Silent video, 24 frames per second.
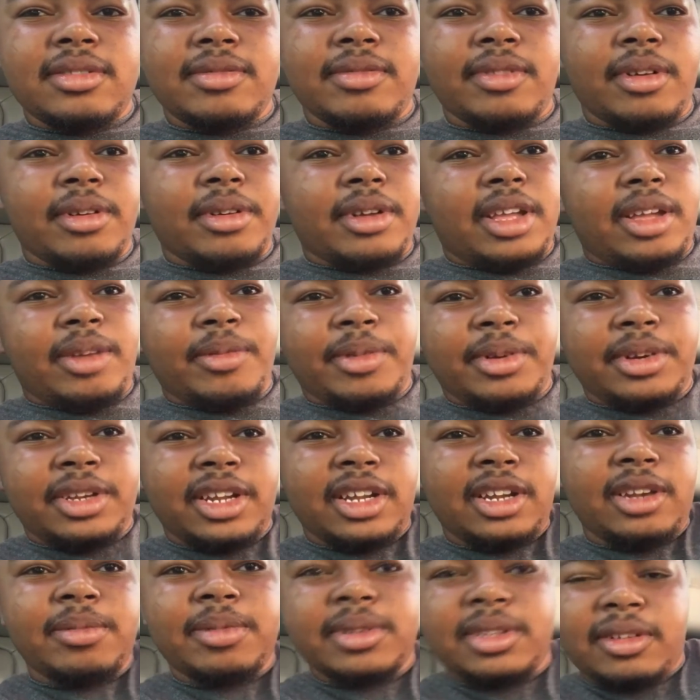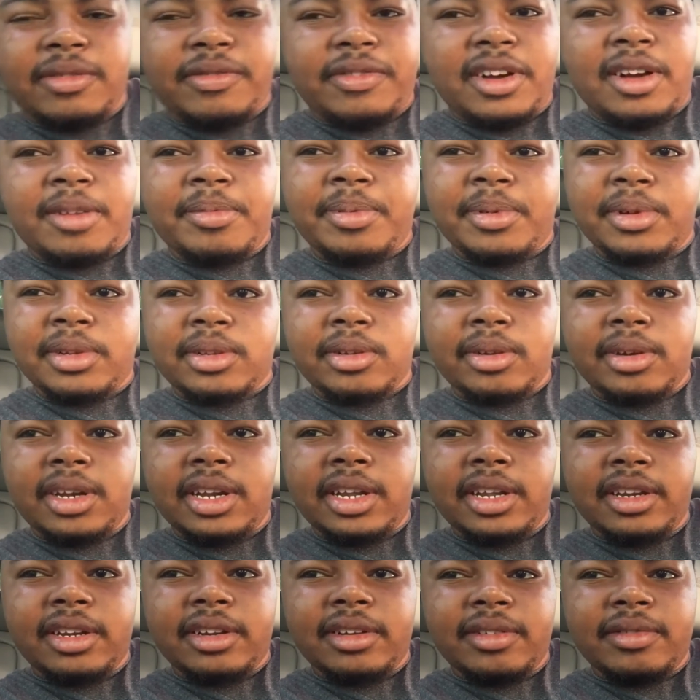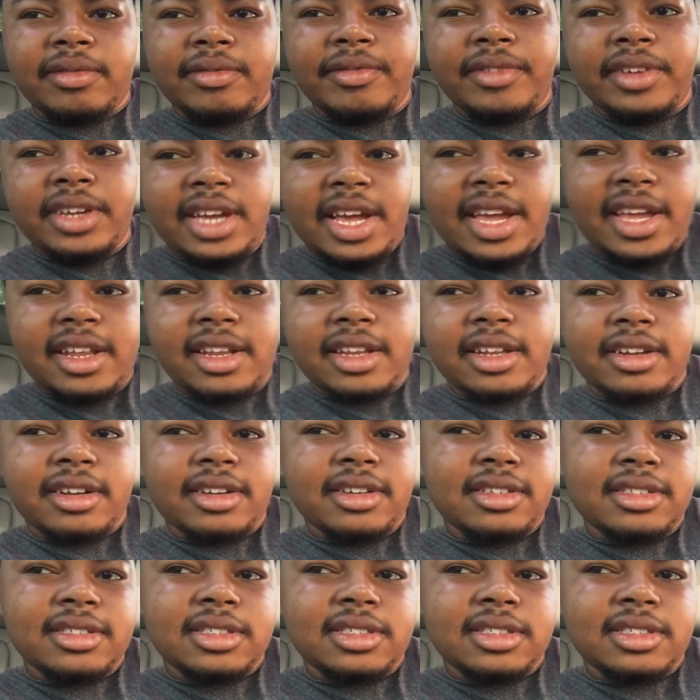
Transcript: and we're dealing with the 5.3 liter V8 here,